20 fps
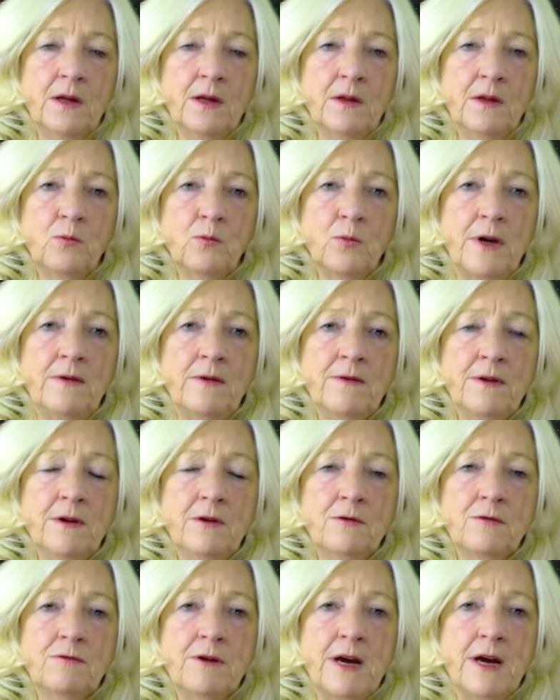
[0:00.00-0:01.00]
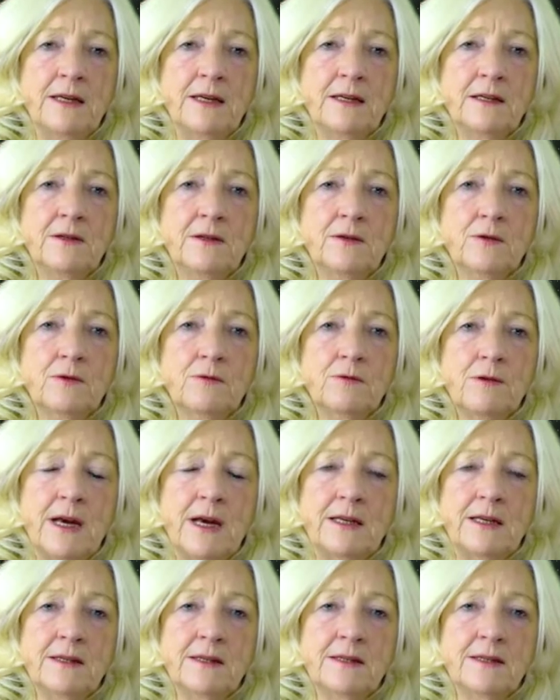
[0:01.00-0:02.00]
One of the greatest
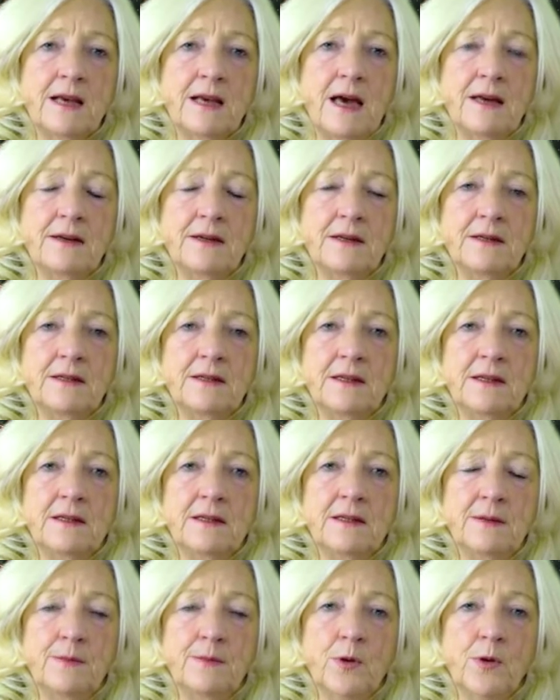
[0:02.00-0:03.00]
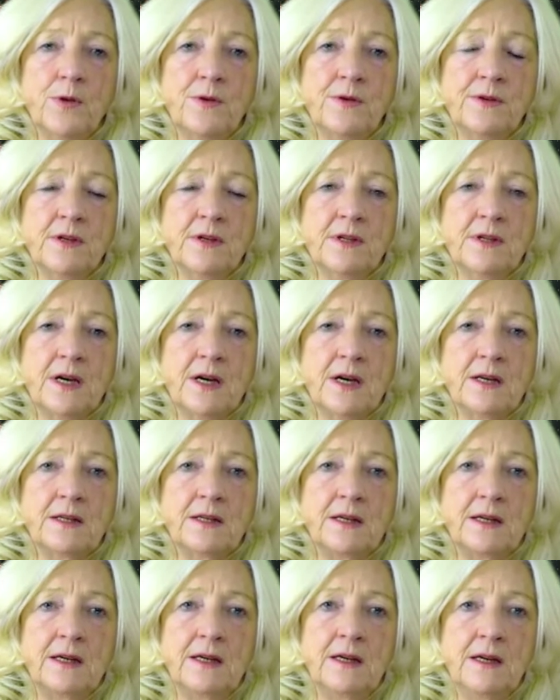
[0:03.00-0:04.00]
sadnesses in modern
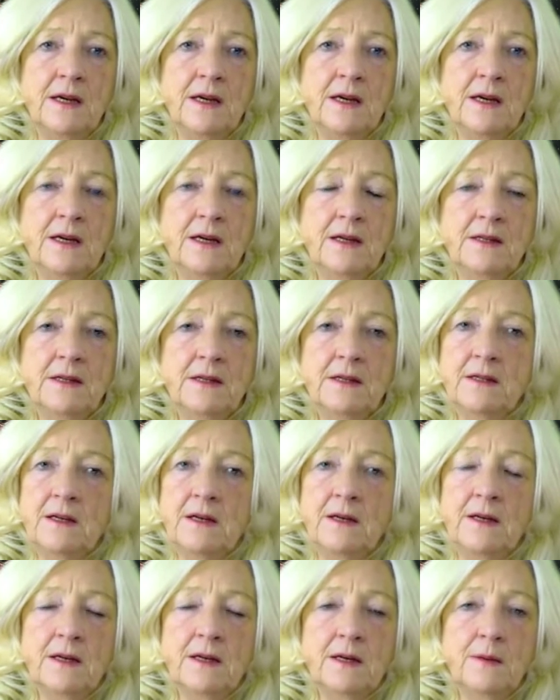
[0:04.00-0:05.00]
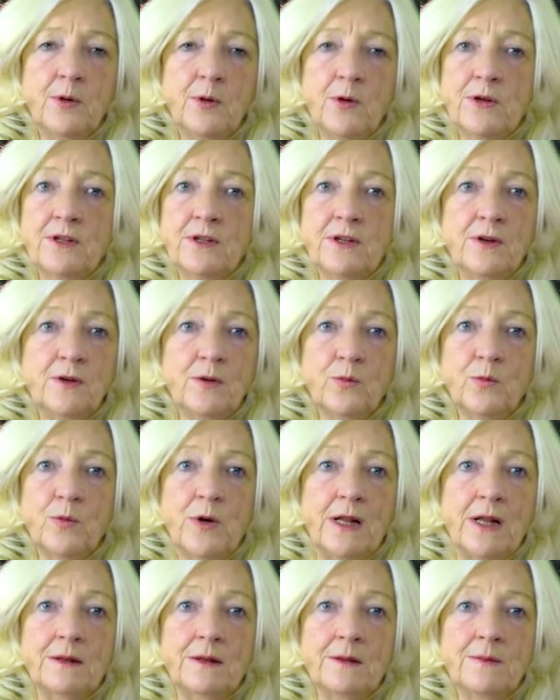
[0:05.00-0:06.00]
society is that our little boys are not
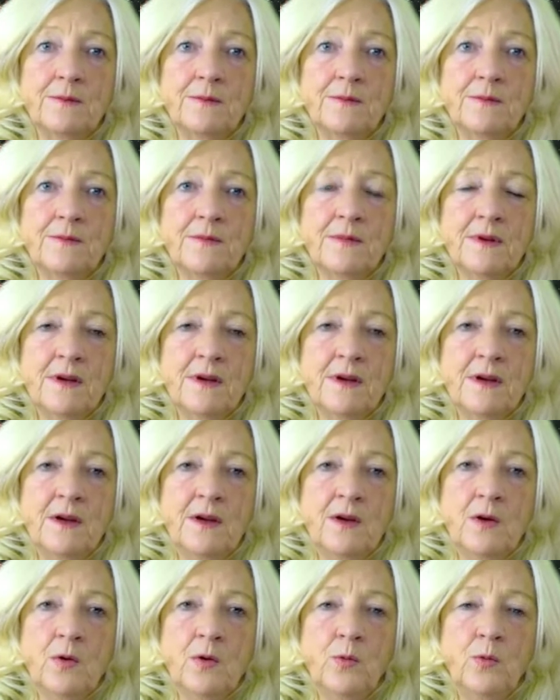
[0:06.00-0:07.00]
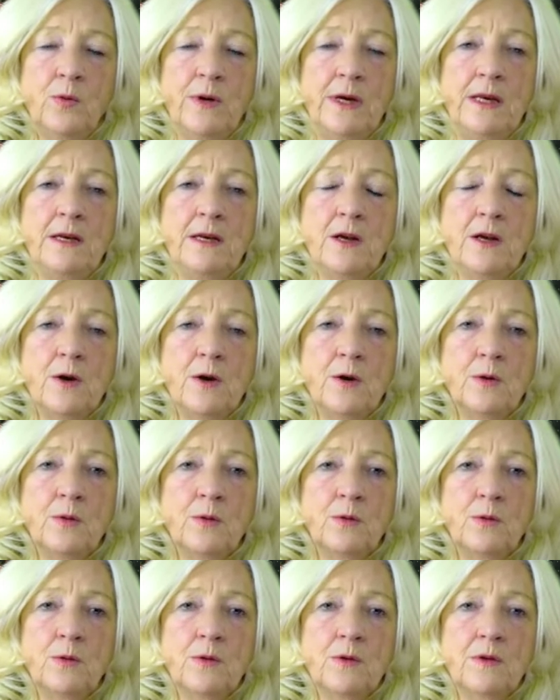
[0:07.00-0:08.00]
well. We
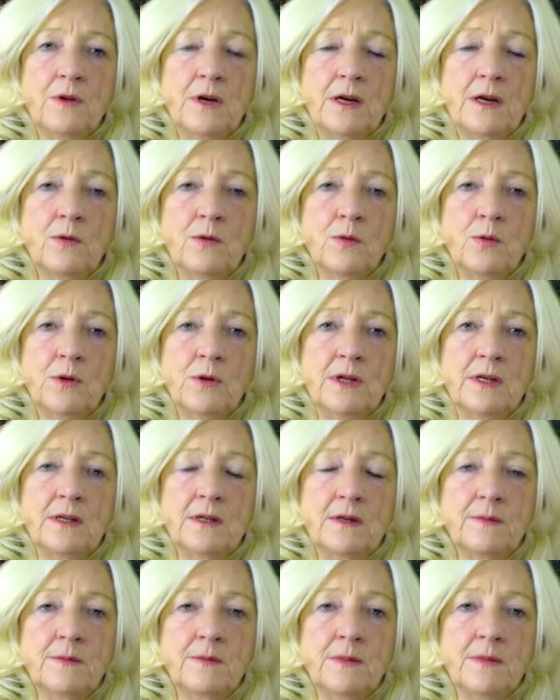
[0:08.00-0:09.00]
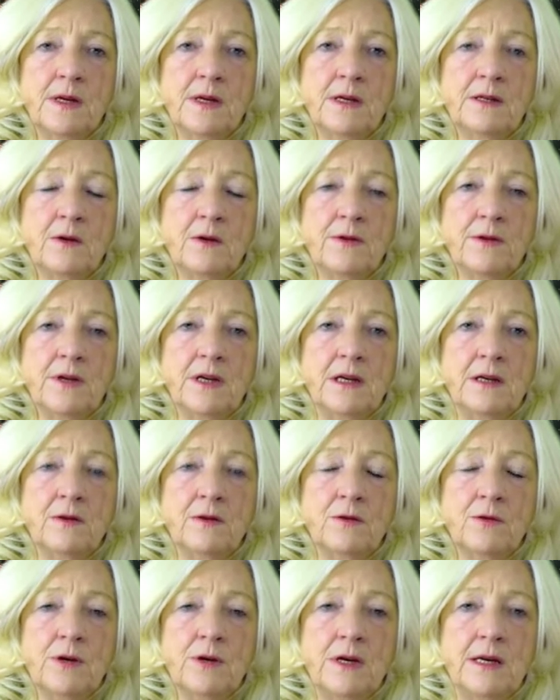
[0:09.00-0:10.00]
know that autism is on the
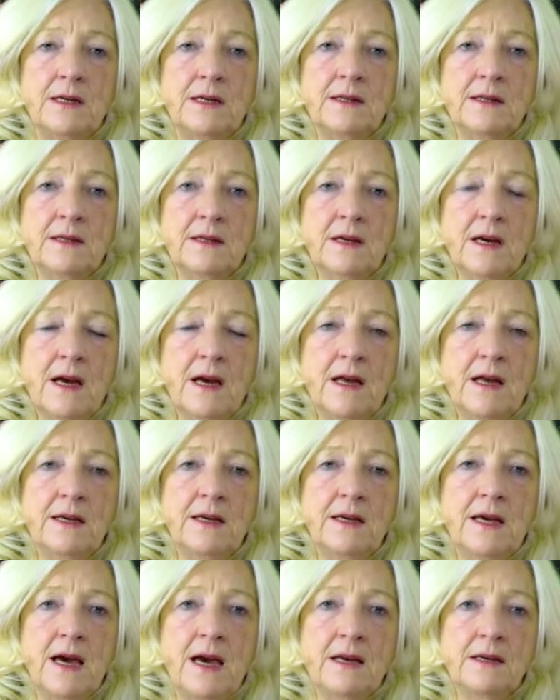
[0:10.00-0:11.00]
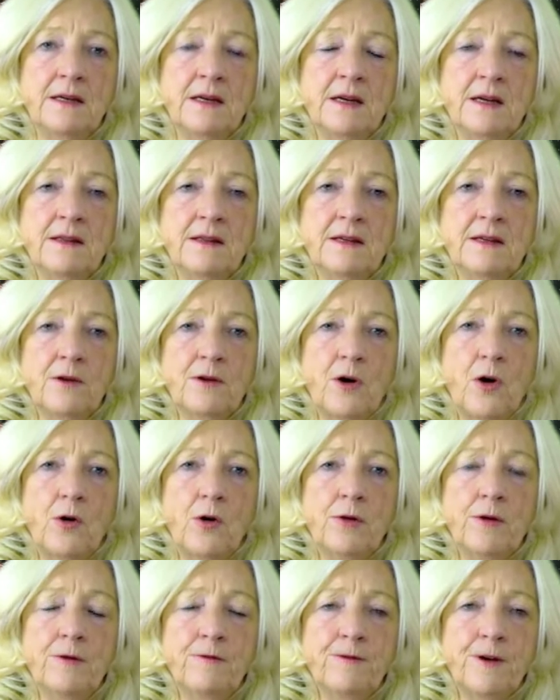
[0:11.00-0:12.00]
increase, and yet this
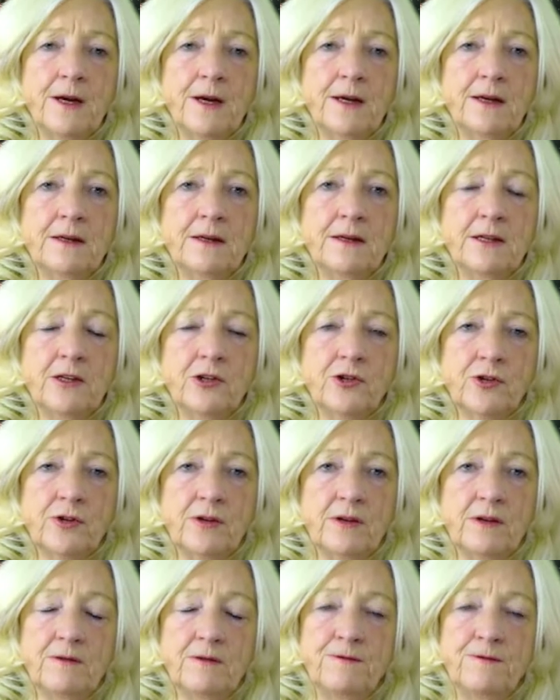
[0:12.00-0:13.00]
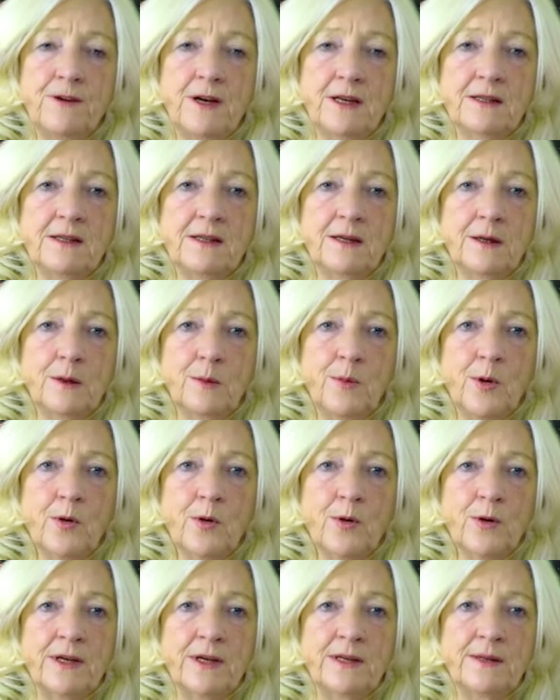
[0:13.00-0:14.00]
horrifying condition affects little
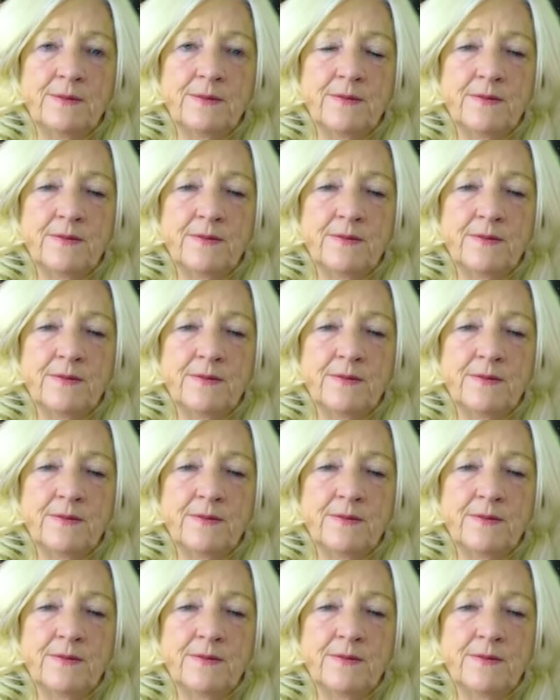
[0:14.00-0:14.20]
boys.